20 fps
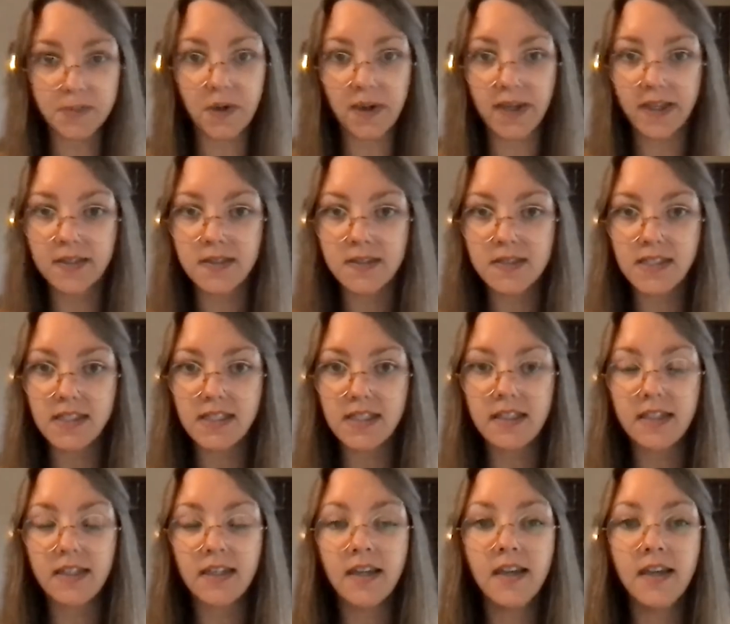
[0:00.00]
Y, and
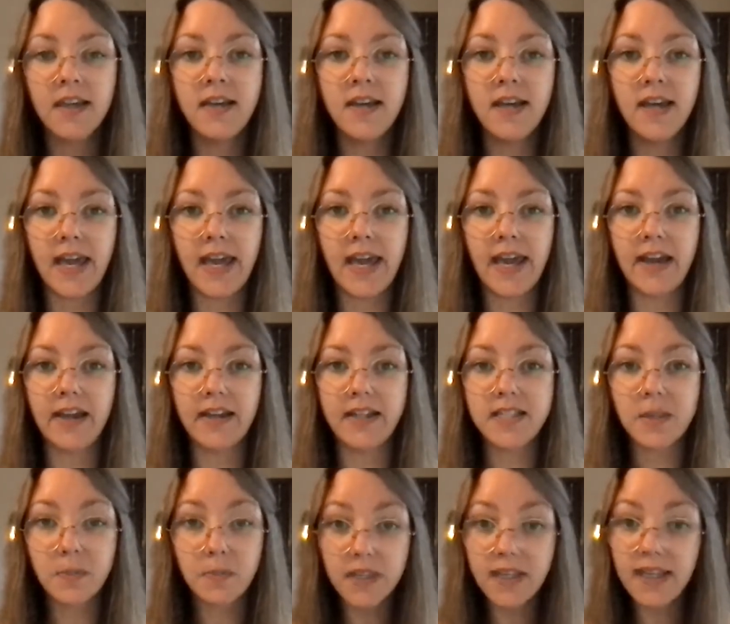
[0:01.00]
Z, and
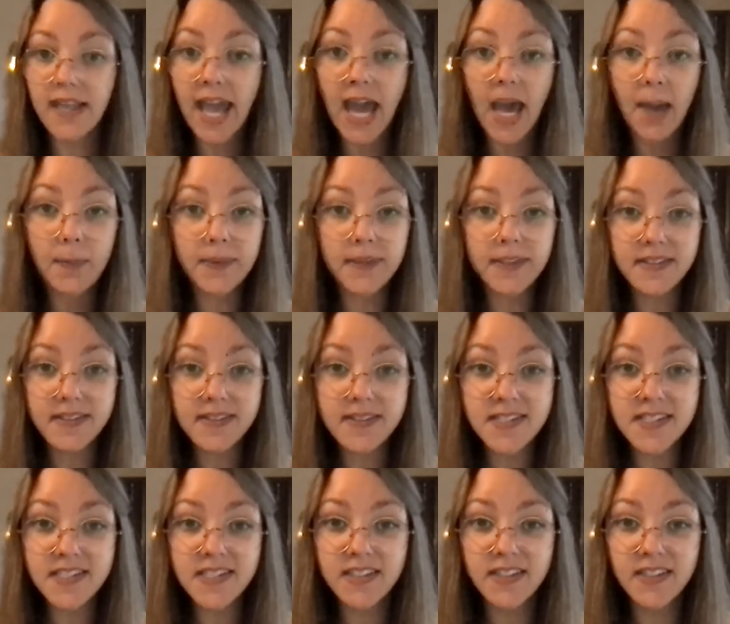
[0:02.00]
something
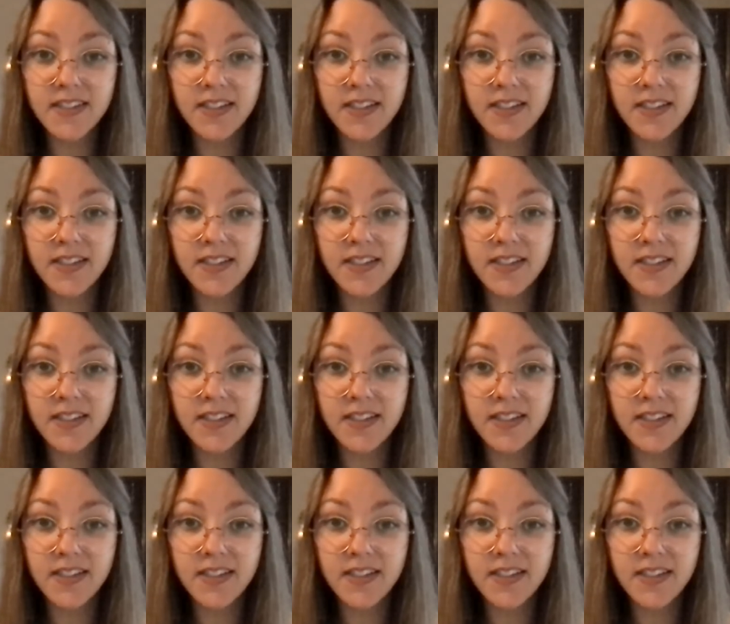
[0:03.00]
happens.